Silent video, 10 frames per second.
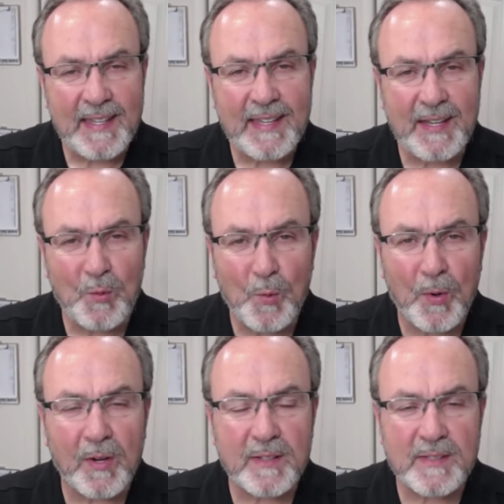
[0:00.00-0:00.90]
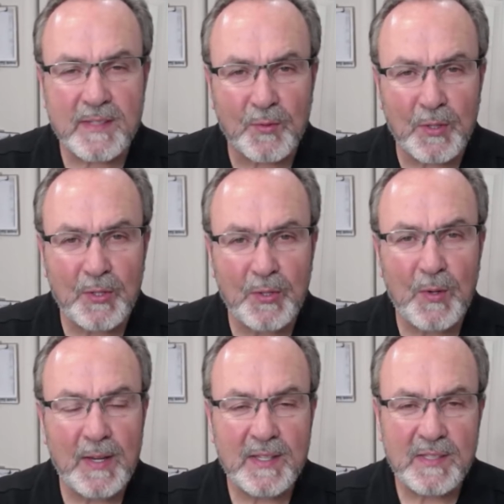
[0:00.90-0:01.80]
He works through
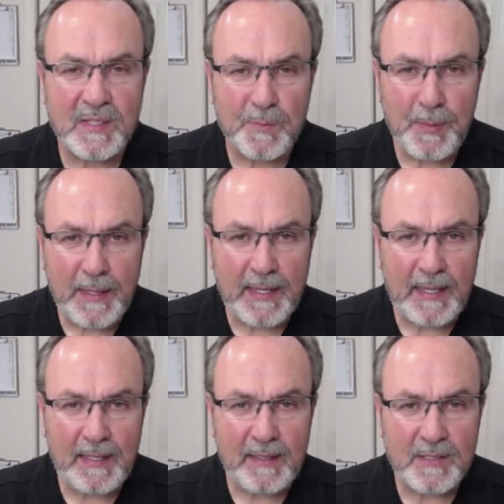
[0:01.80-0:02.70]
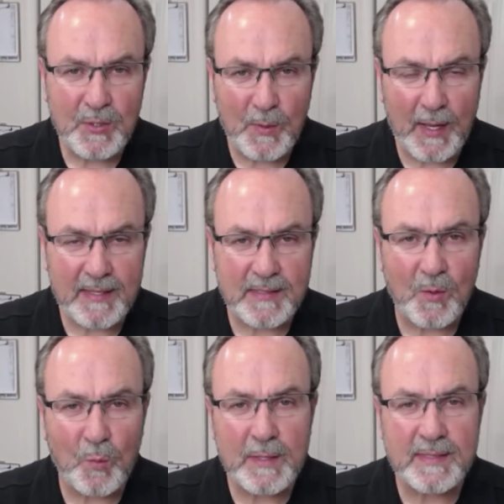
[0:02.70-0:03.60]
speaking to us
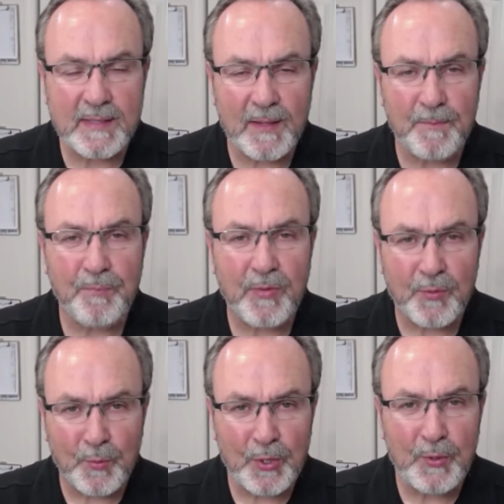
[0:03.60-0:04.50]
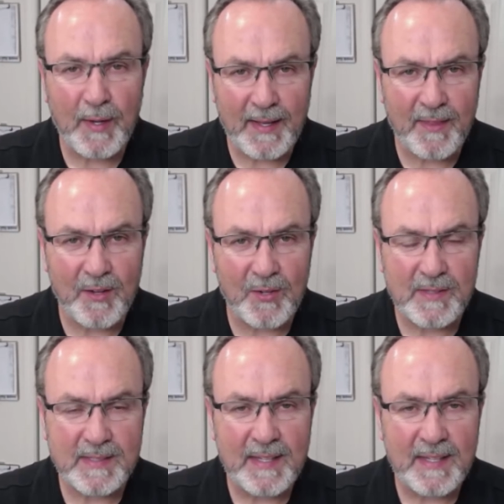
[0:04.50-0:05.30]
wisdom through others.